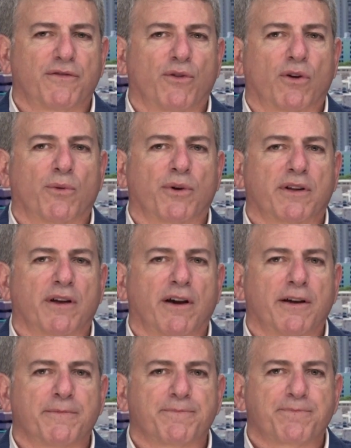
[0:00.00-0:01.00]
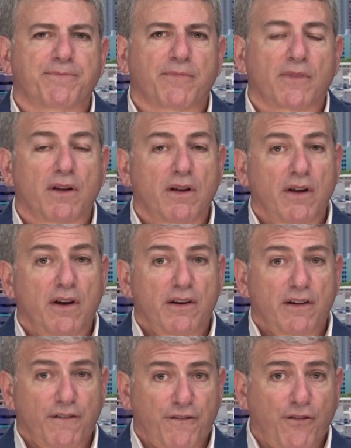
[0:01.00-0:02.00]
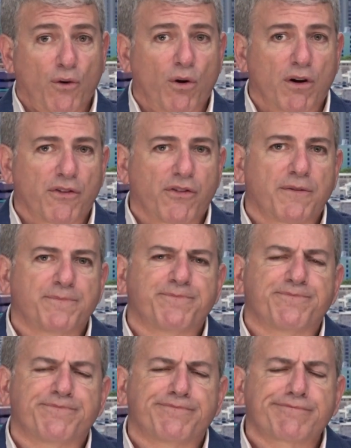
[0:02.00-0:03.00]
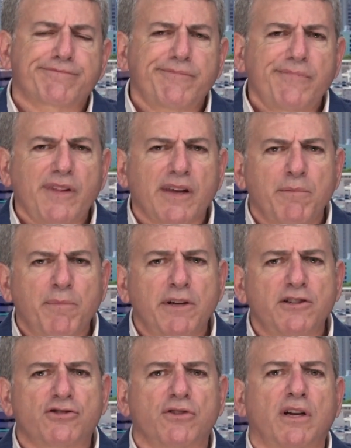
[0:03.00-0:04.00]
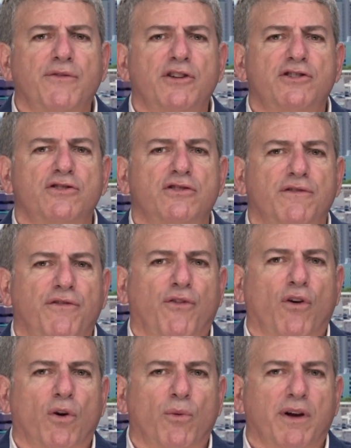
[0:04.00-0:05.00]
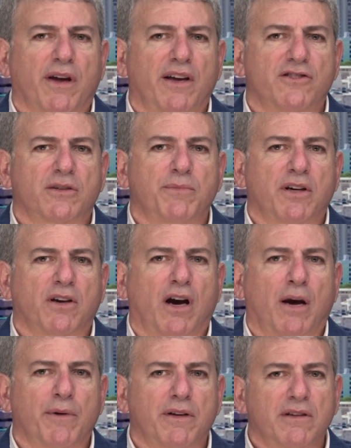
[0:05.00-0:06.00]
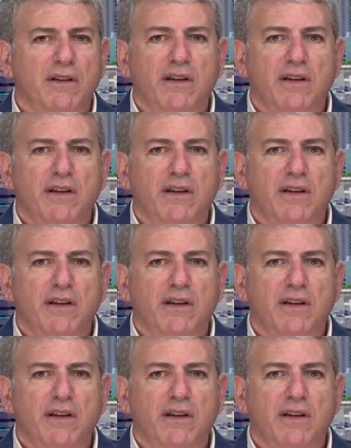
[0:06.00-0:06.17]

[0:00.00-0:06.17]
401k. Now, fourth, administrative issues in 401ks can be common.